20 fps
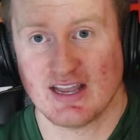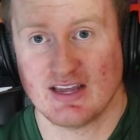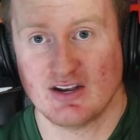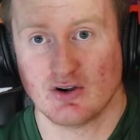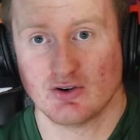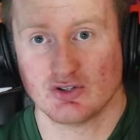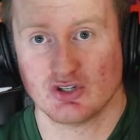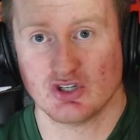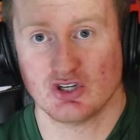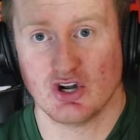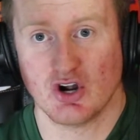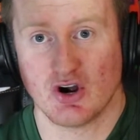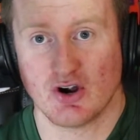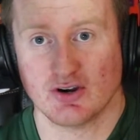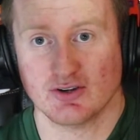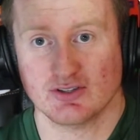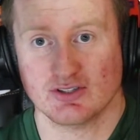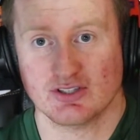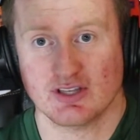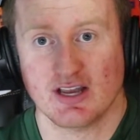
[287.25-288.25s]
800
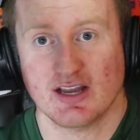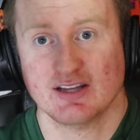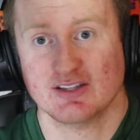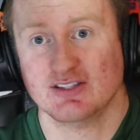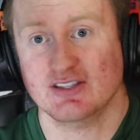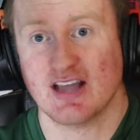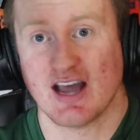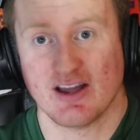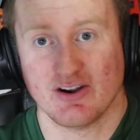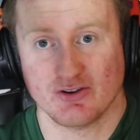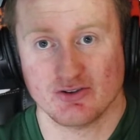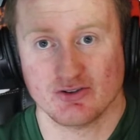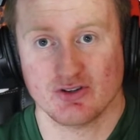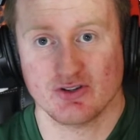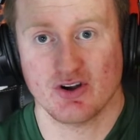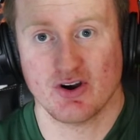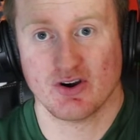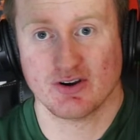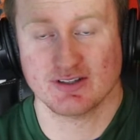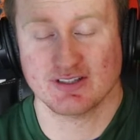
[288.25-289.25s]
yards,
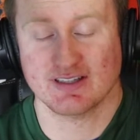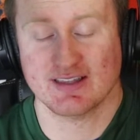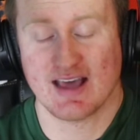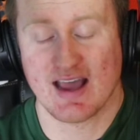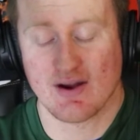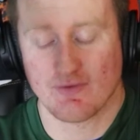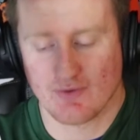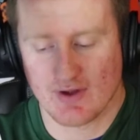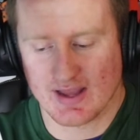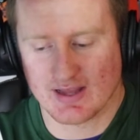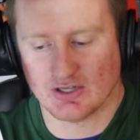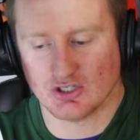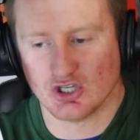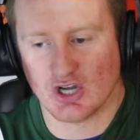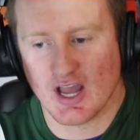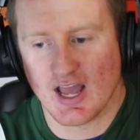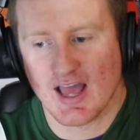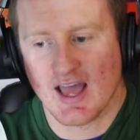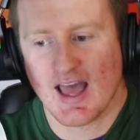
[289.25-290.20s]
900 yards in that range.